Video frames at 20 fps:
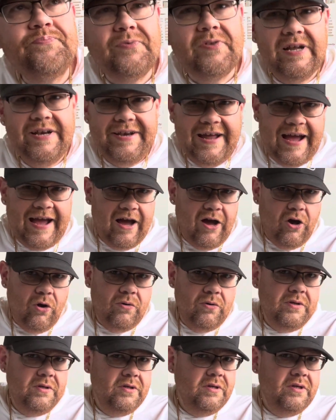
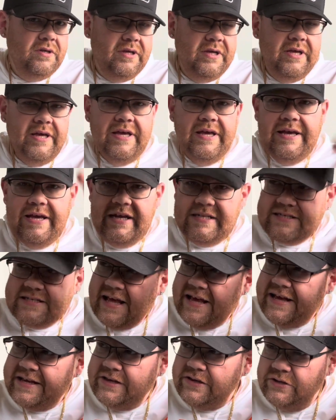Now, it's
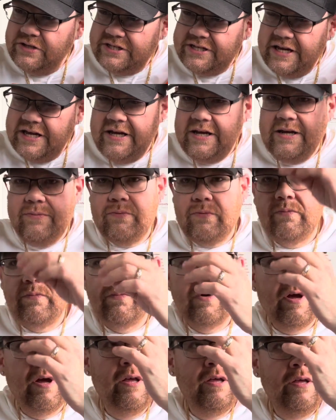like you see,
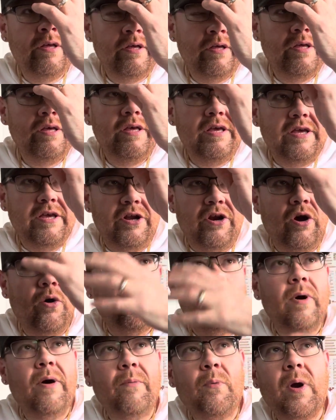you know,
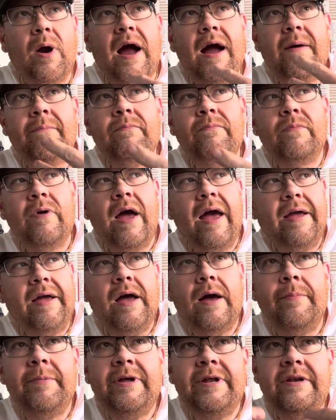where I'm
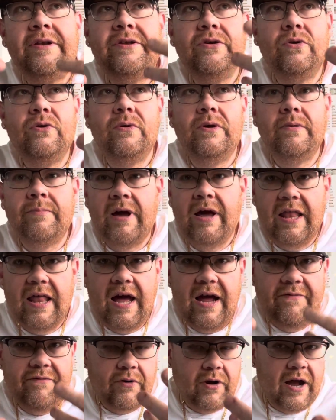coming to in my
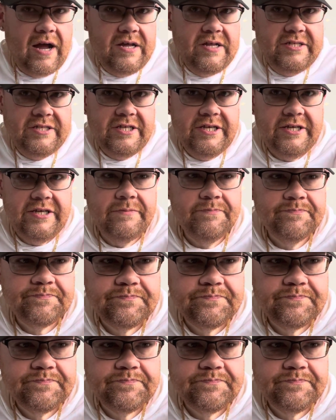life, where I see,